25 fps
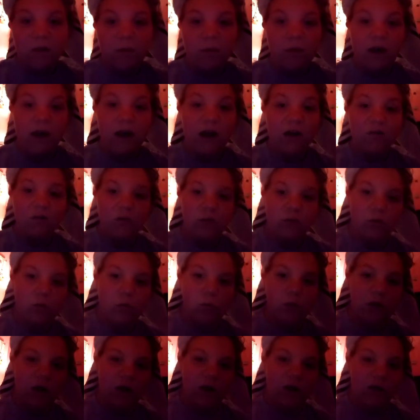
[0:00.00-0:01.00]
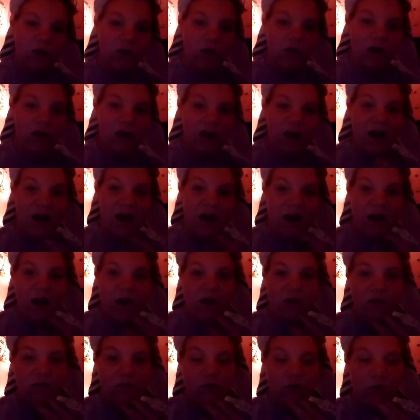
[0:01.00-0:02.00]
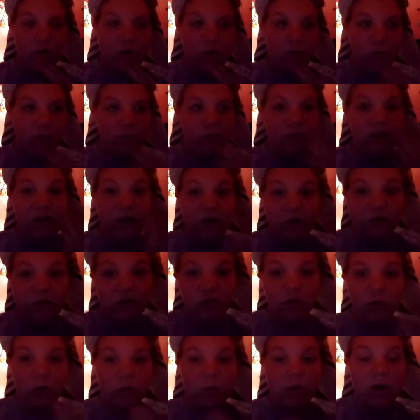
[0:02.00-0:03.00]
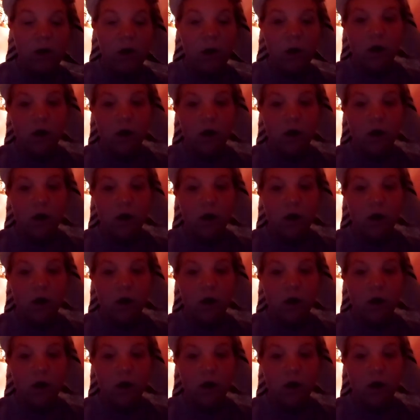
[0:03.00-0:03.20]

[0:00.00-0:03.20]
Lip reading: But I have Google+, I have YouTube,